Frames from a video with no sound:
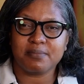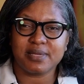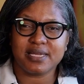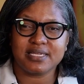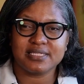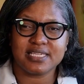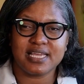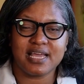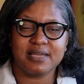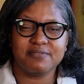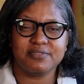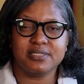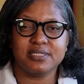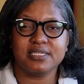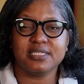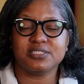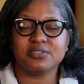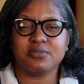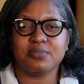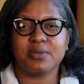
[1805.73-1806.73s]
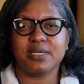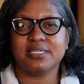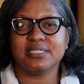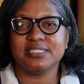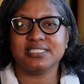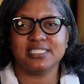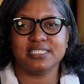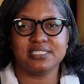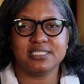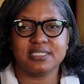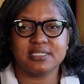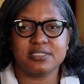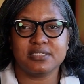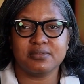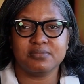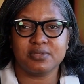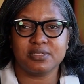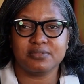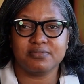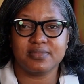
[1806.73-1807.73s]
Because after this, we're going to send you the
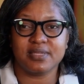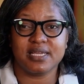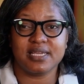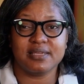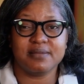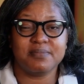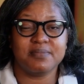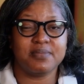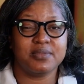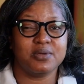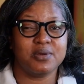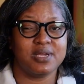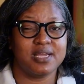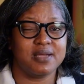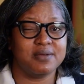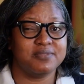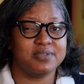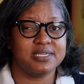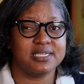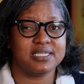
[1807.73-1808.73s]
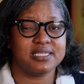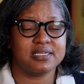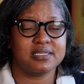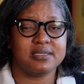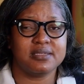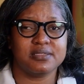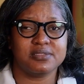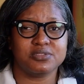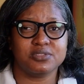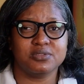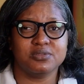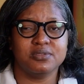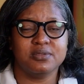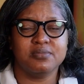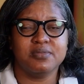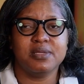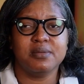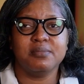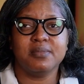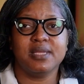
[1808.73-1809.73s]
replay. You'll have the link to the
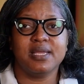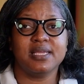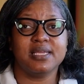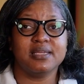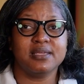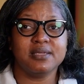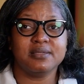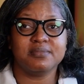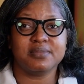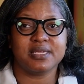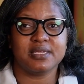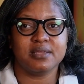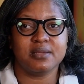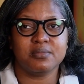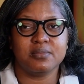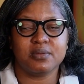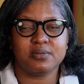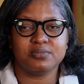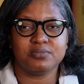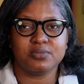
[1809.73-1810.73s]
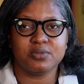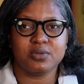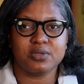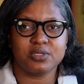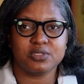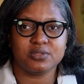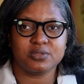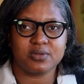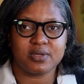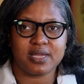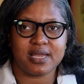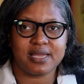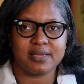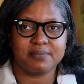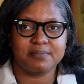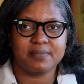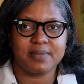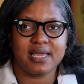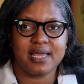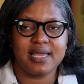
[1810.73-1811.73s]
replay available for you. Okay.
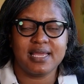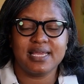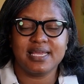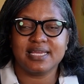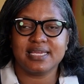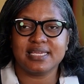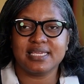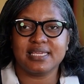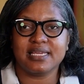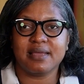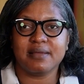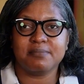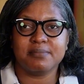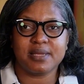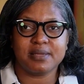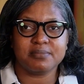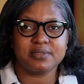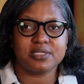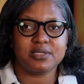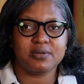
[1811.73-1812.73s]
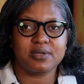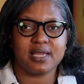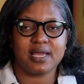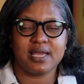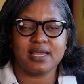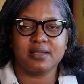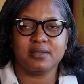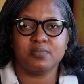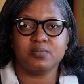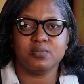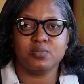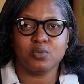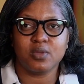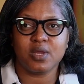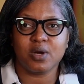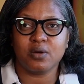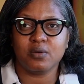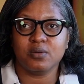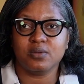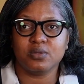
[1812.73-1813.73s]
And again, maybe you like,
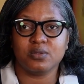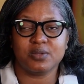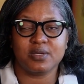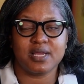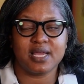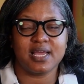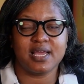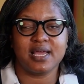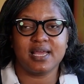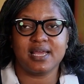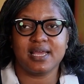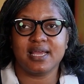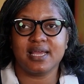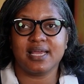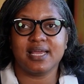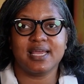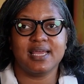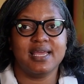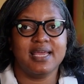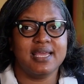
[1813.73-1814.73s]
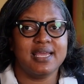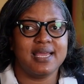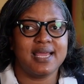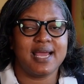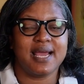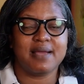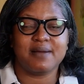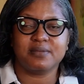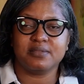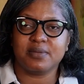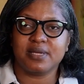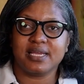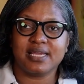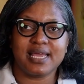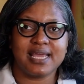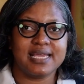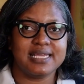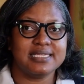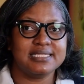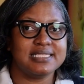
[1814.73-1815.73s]
whoa, I didn't
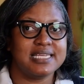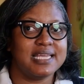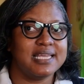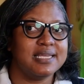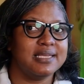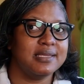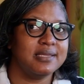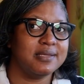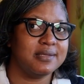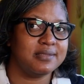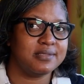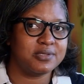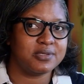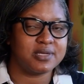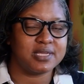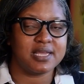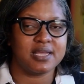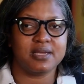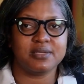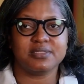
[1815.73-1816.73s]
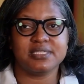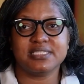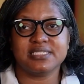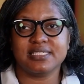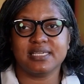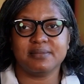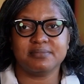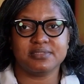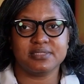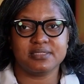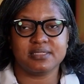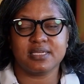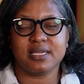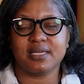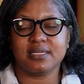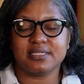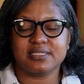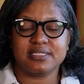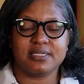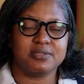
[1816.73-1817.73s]
realize that. Look at all these steps. Look at
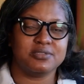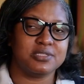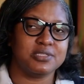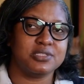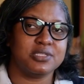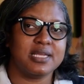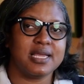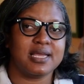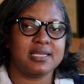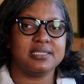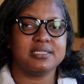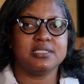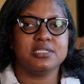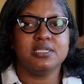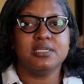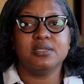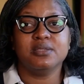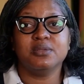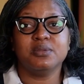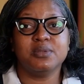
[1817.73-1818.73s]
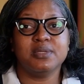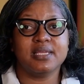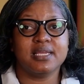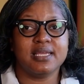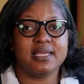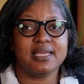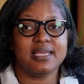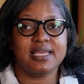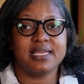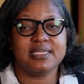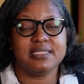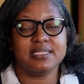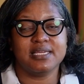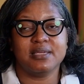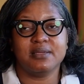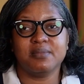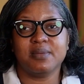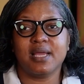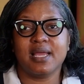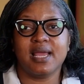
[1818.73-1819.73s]
all these steps that you got to do,
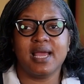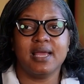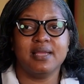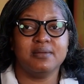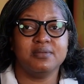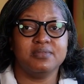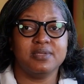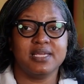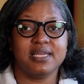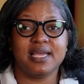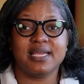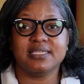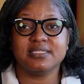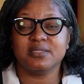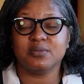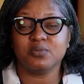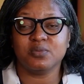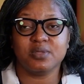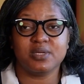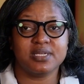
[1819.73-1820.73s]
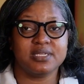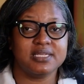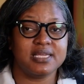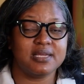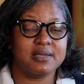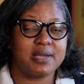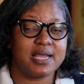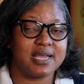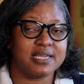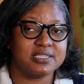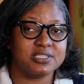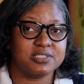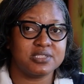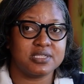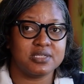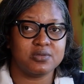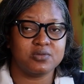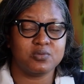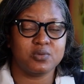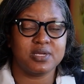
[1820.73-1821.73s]
etc. I didn't realize the work that
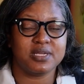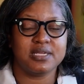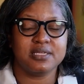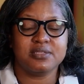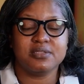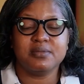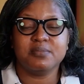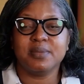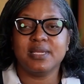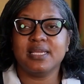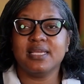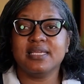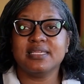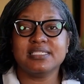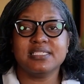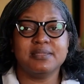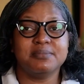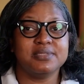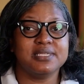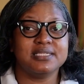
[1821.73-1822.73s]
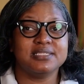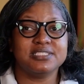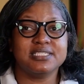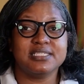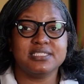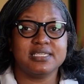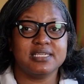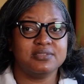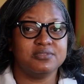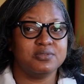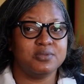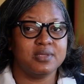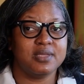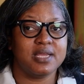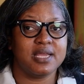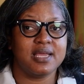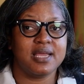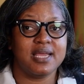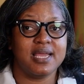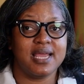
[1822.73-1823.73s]
actually went into making something successful,
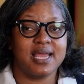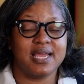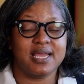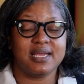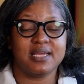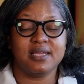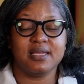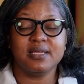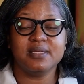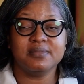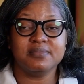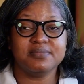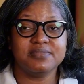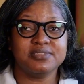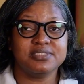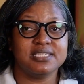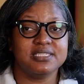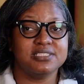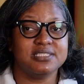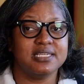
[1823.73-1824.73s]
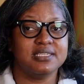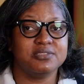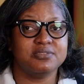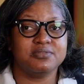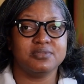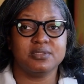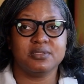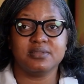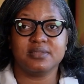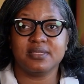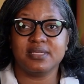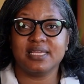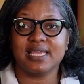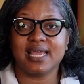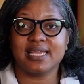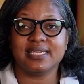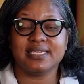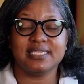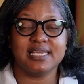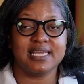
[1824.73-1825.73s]
successful
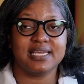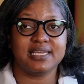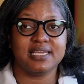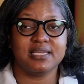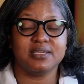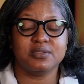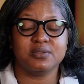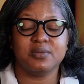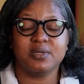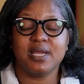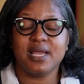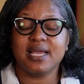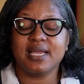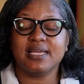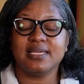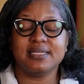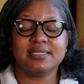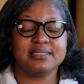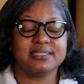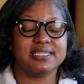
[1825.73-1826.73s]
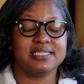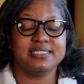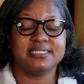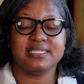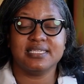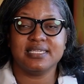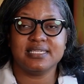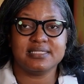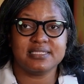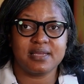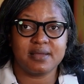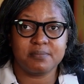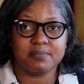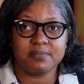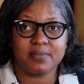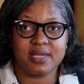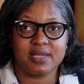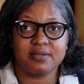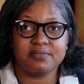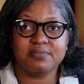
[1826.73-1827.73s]
like that. And you like, this is
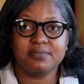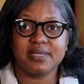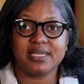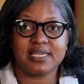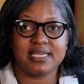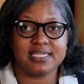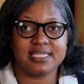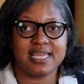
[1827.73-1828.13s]
above me.